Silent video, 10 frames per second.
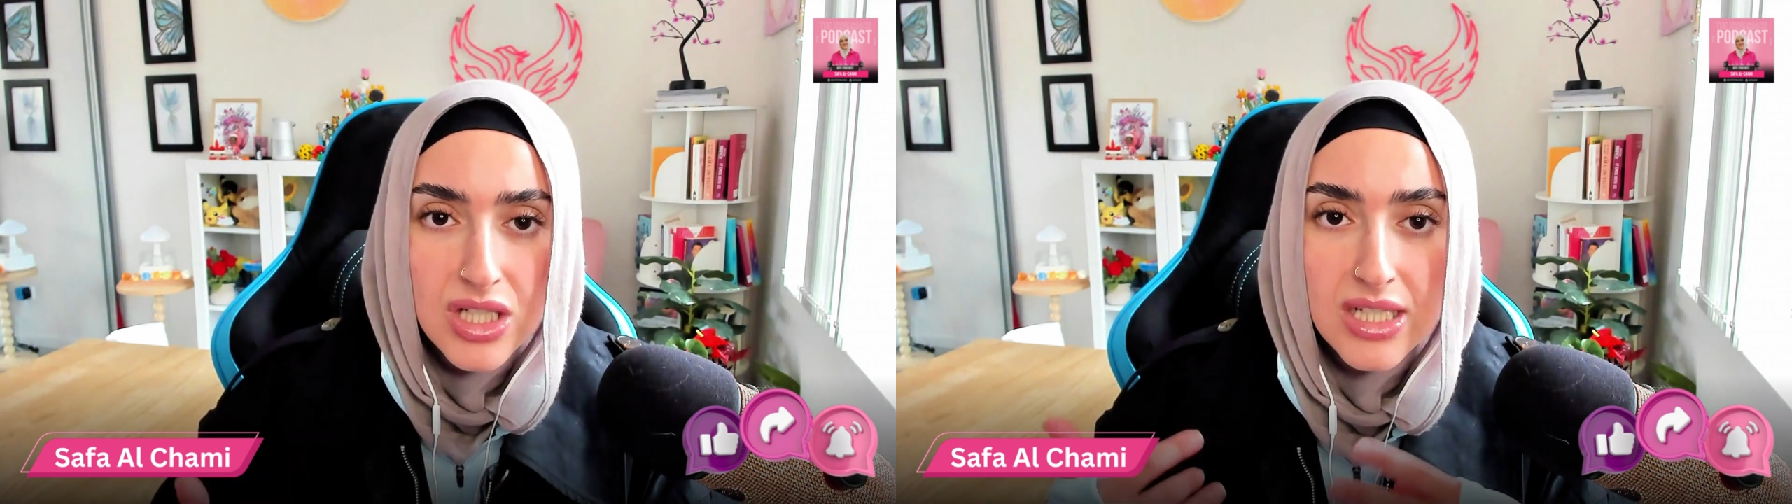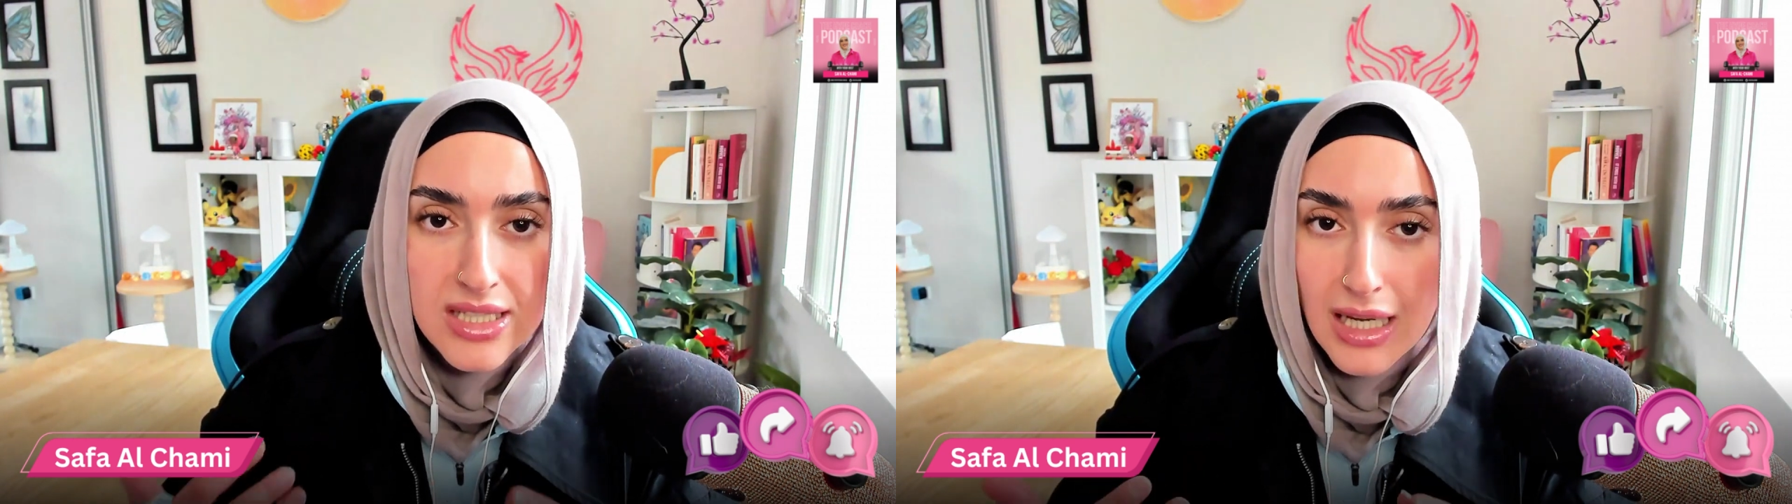
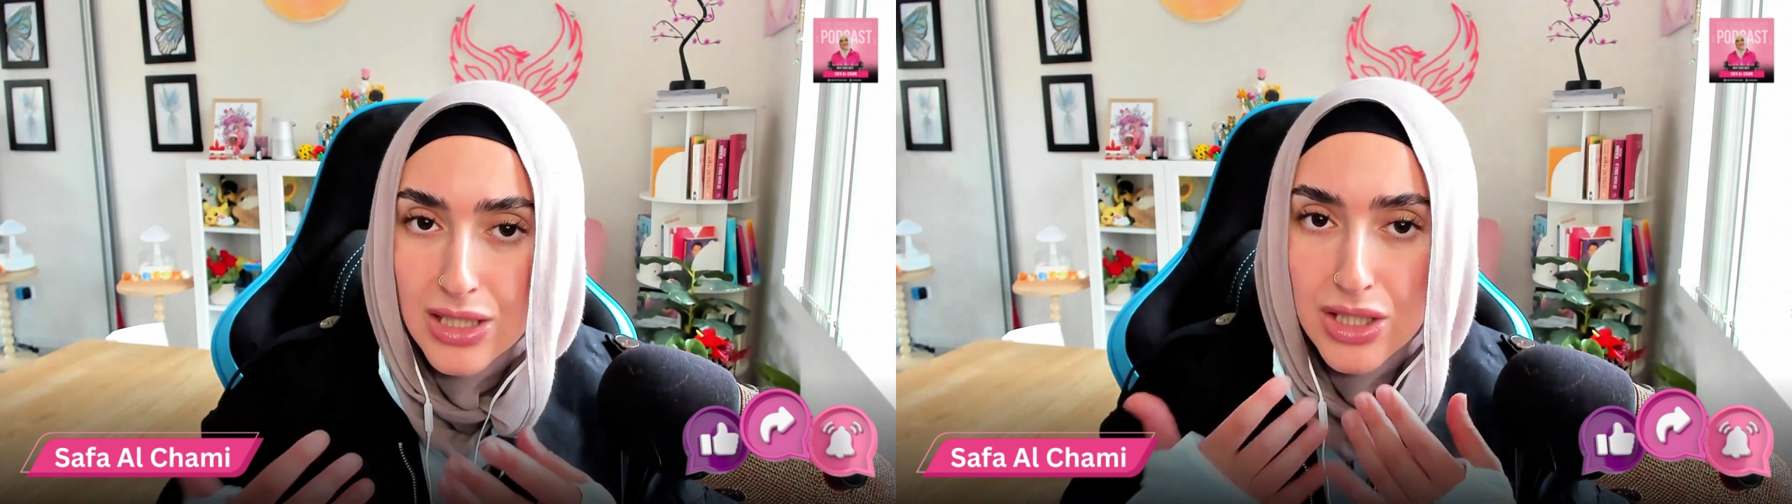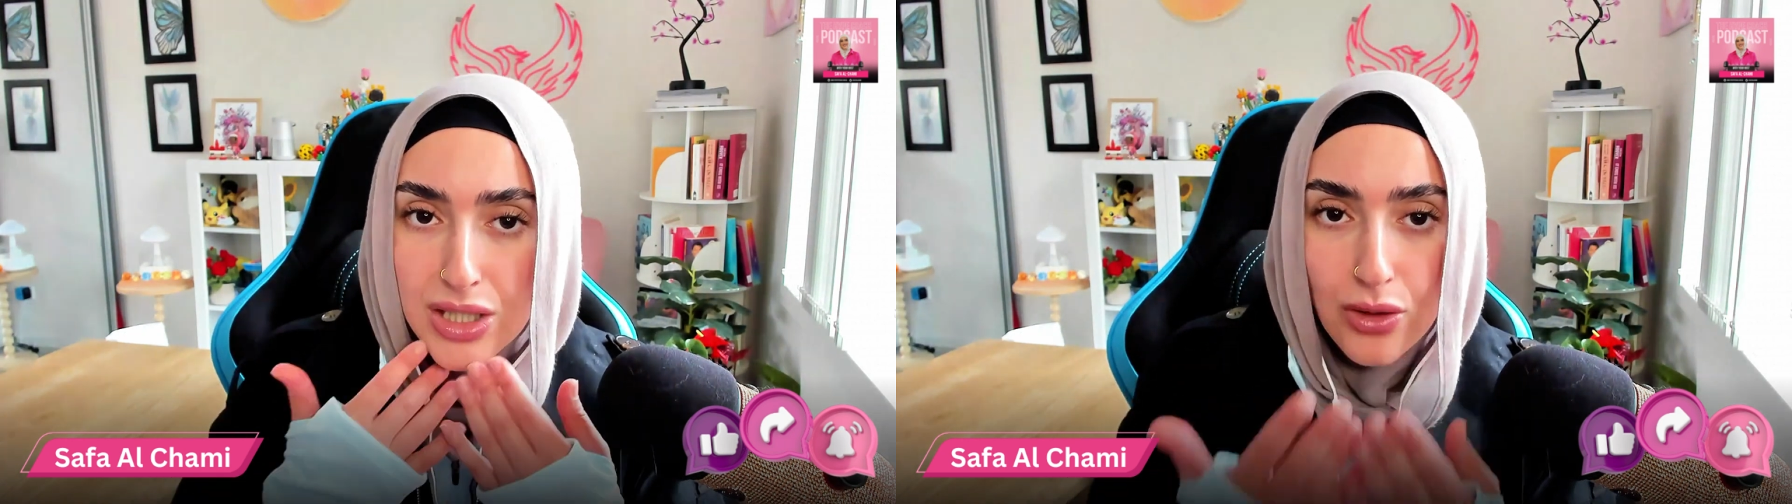is
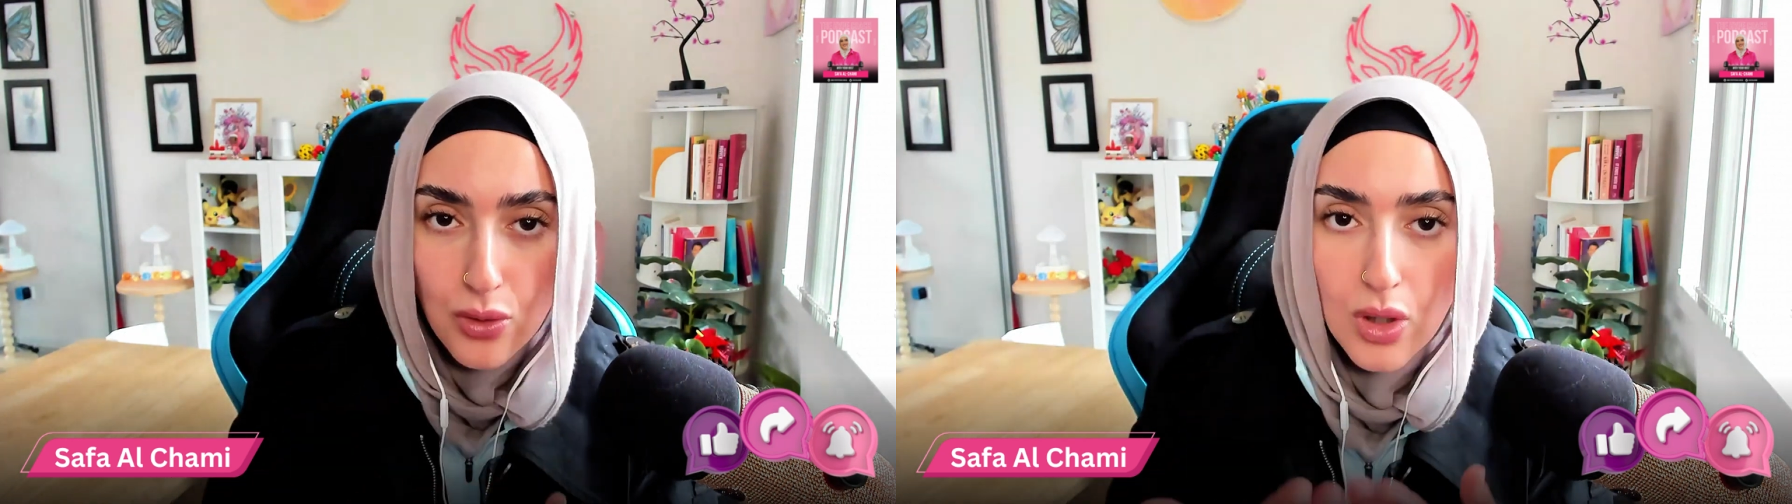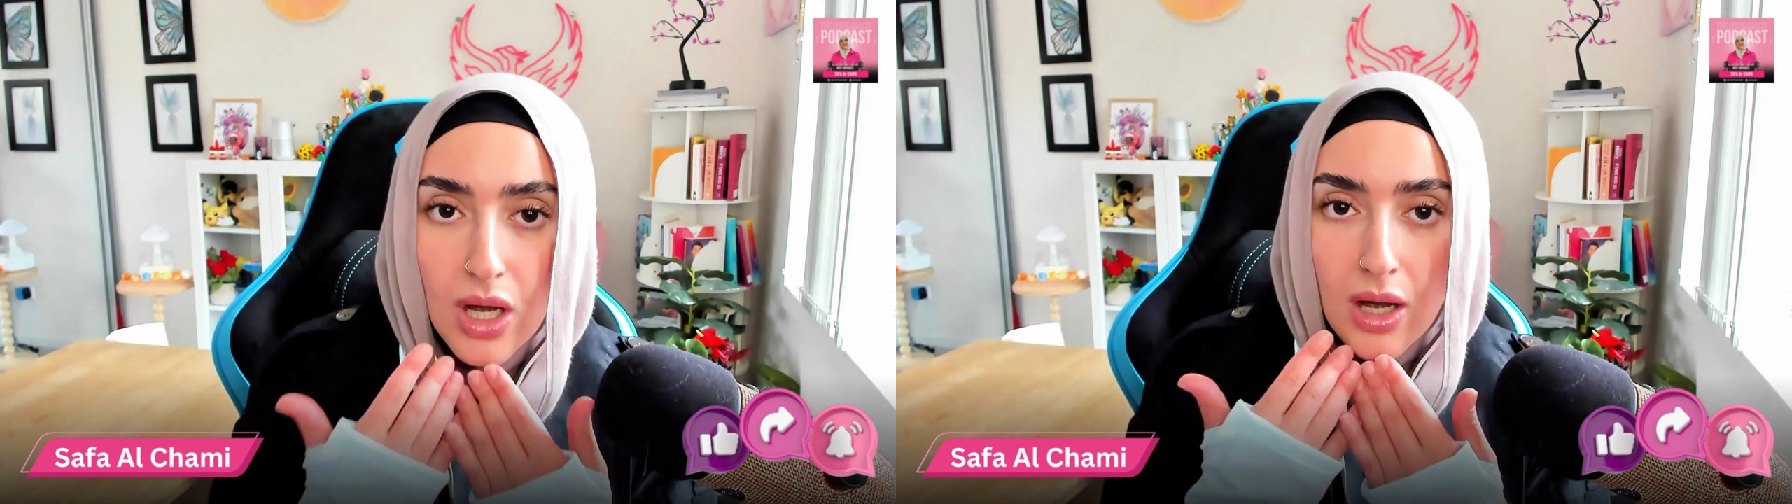actually through